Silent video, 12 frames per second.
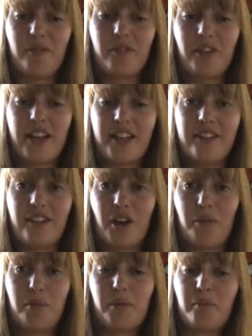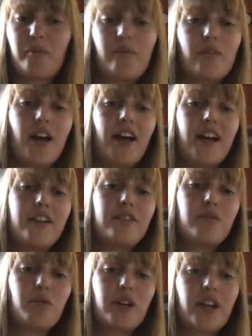lined up,
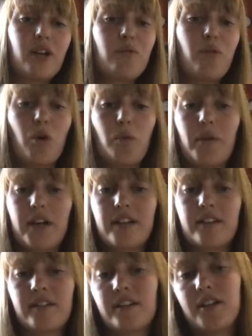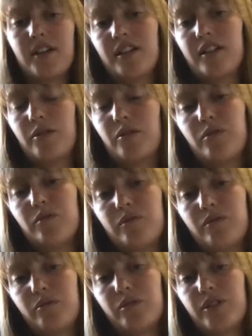and we're kind of hoping
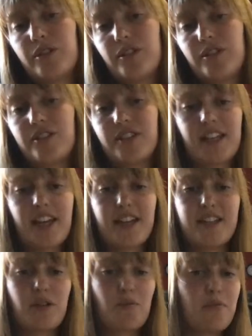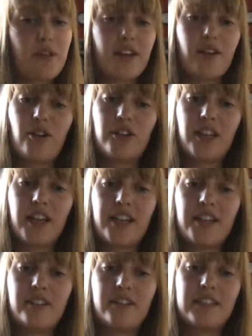to get something
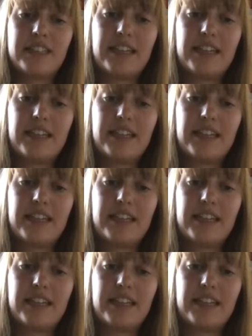online.